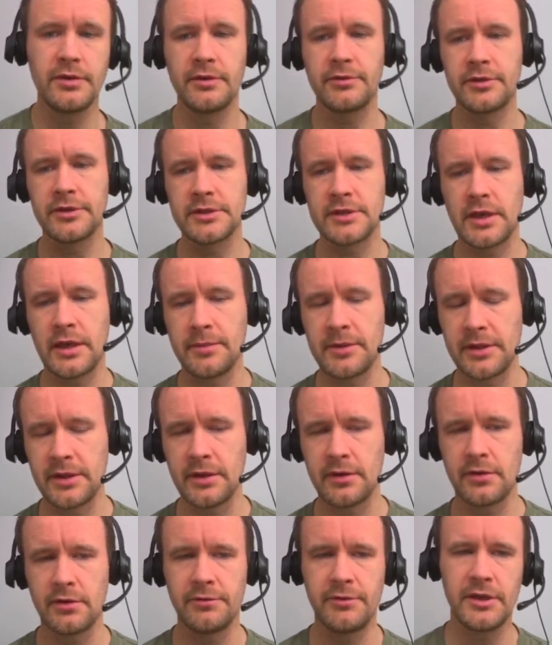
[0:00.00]
If there's time at the
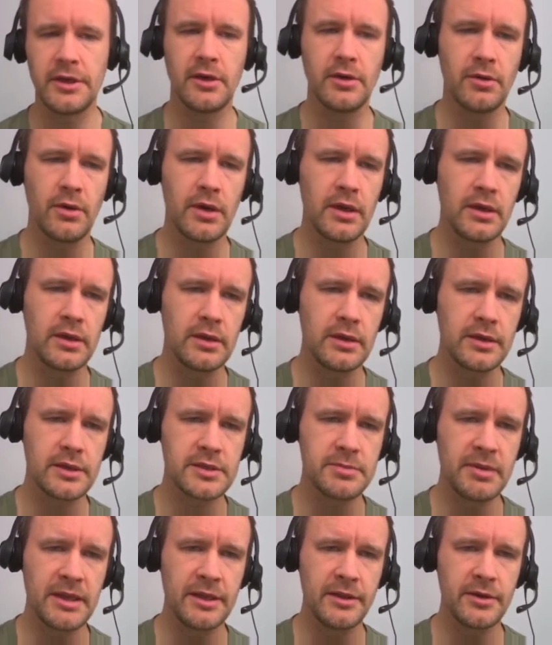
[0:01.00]
end of the video, I'll
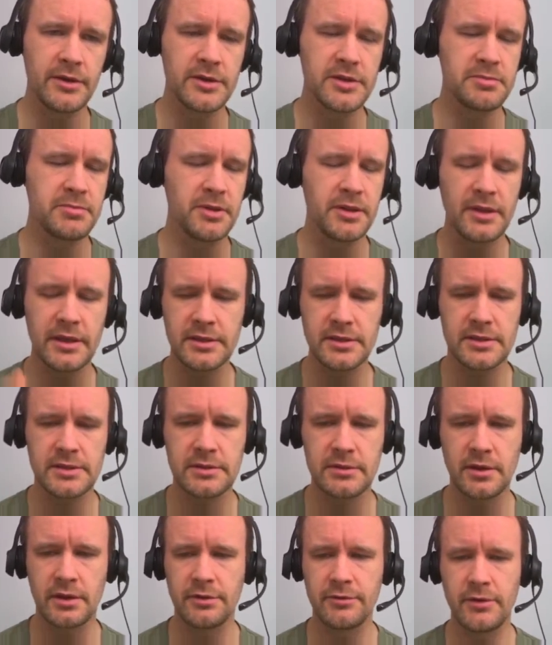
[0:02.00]
explain those, but that's
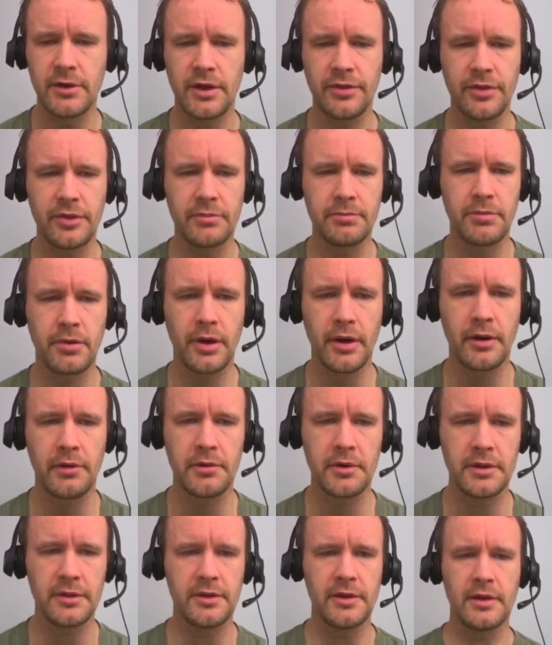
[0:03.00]
kind of not the
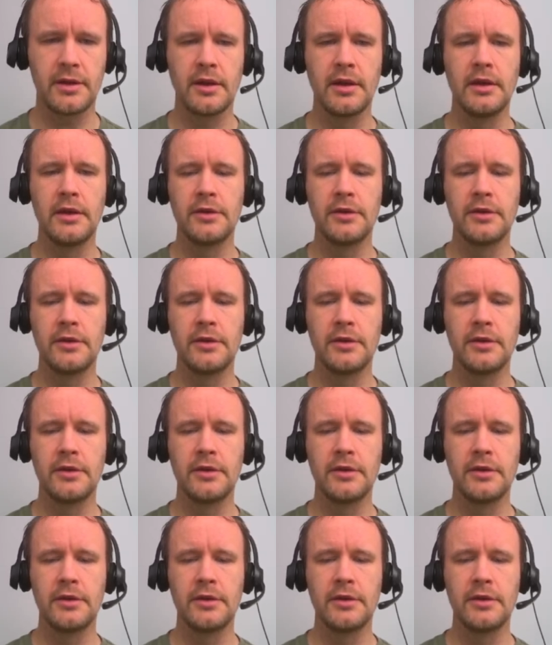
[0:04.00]
priority thing.